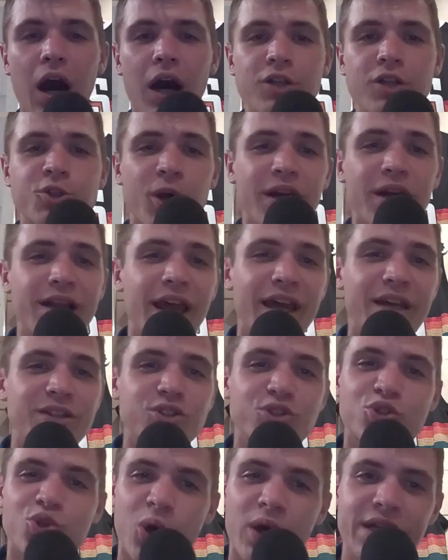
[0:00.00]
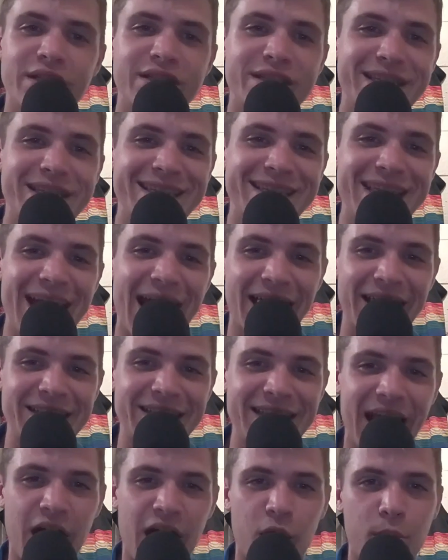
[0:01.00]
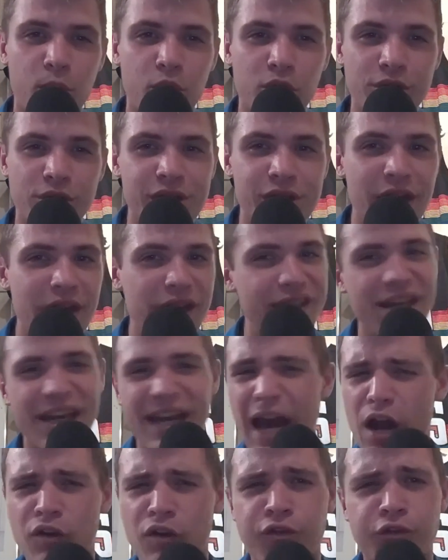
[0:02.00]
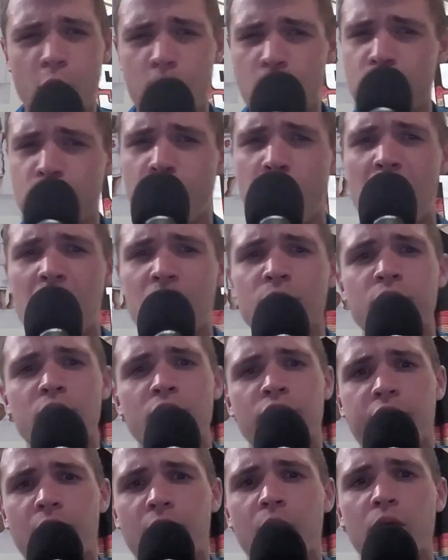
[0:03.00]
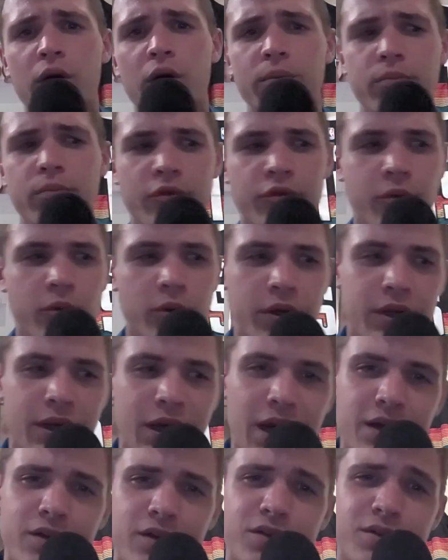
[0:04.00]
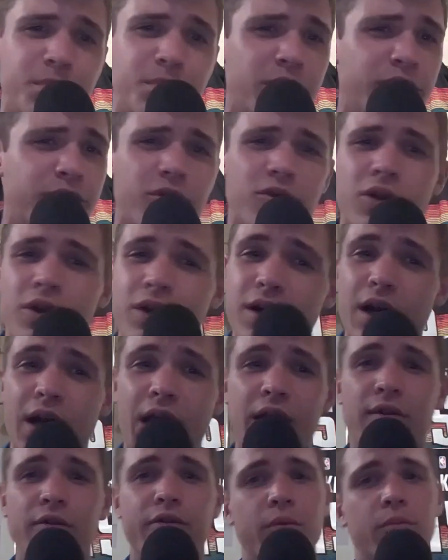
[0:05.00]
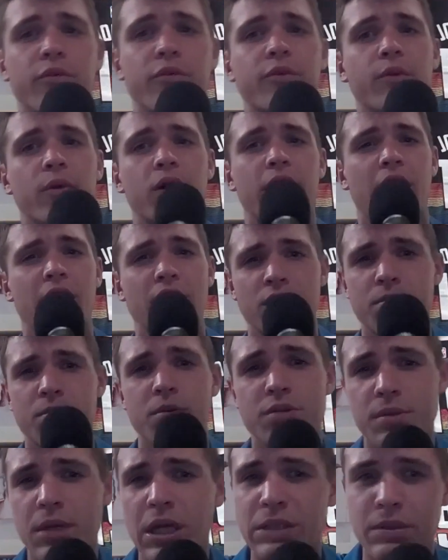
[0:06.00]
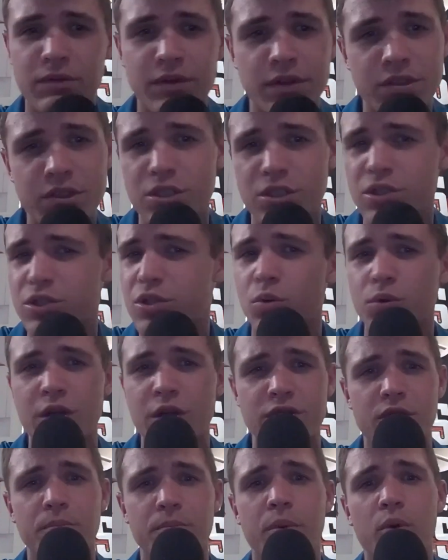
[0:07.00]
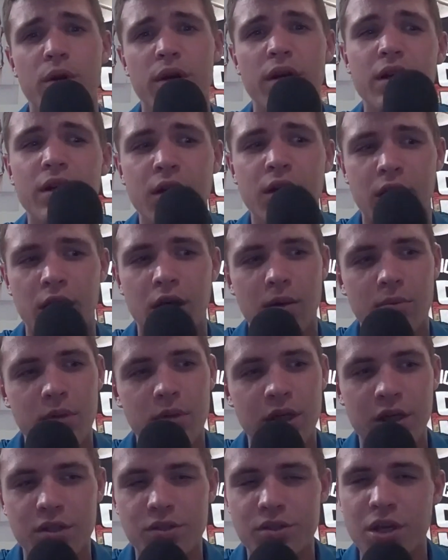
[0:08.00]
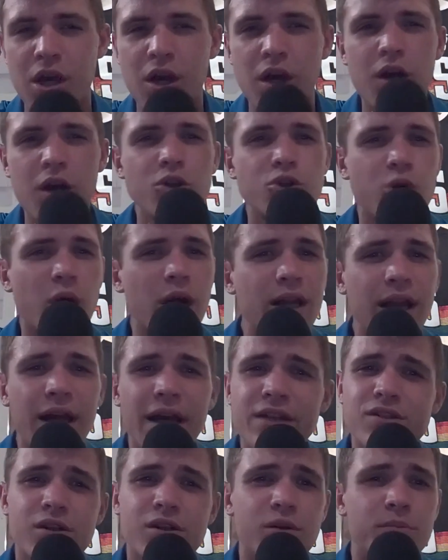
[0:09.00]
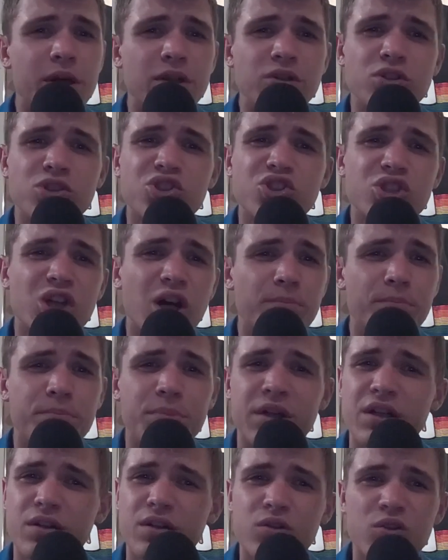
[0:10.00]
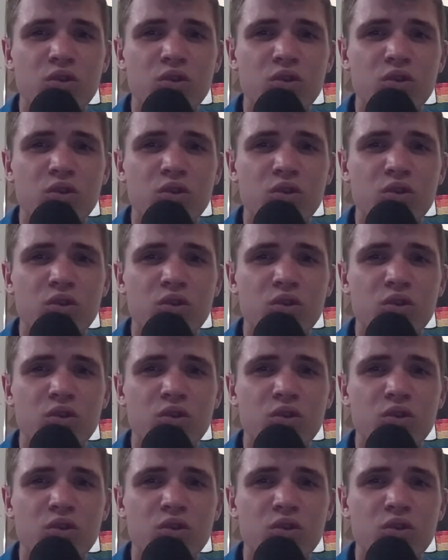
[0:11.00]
Trey Lance traded to the Dallas Cowboys. They got a 4th-rounder for him, the 49ers. But if you're looking at it from the 49ers perspective, it's just so disappointing because Trey Lance could have been something